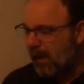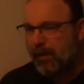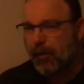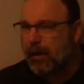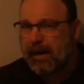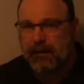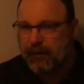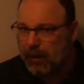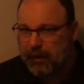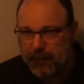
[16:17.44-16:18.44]
They're getting
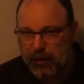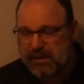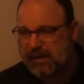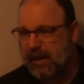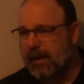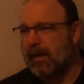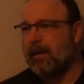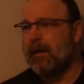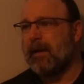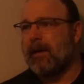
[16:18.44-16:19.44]
very, very sick
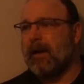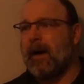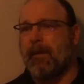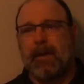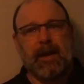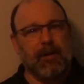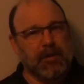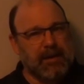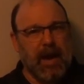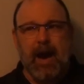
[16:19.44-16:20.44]
uh, many are
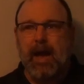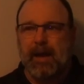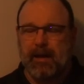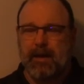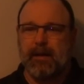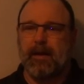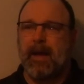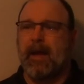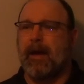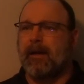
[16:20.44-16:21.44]
dying,
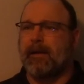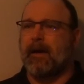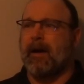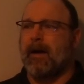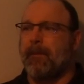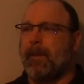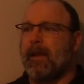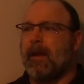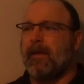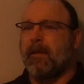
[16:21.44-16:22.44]
and um,
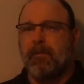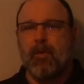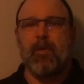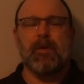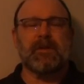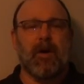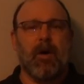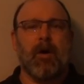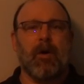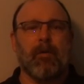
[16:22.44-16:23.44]
the Boers
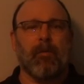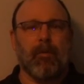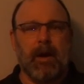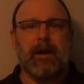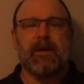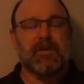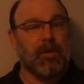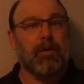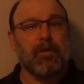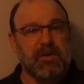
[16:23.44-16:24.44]
are running
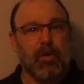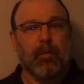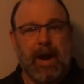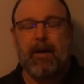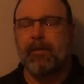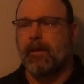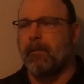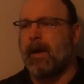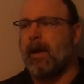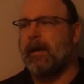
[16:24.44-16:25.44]
circles around
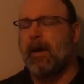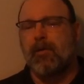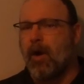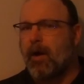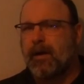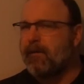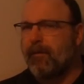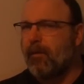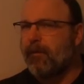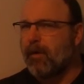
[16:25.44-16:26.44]
them. And now, not in
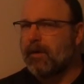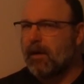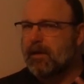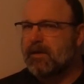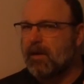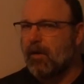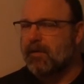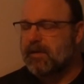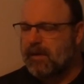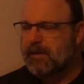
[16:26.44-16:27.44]
full frontal
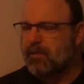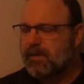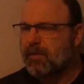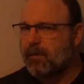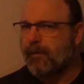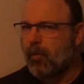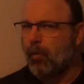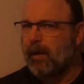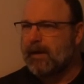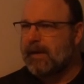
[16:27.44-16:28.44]
assaults. This was sort of
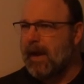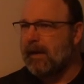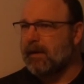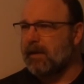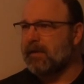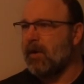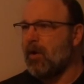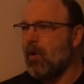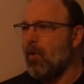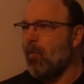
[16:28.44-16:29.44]
guerrilla tactics.
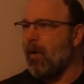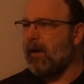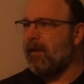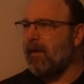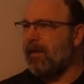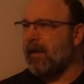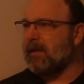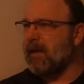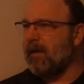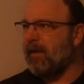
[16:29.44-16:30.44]
One of the
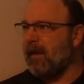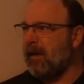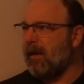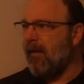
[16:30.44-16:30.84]
things I think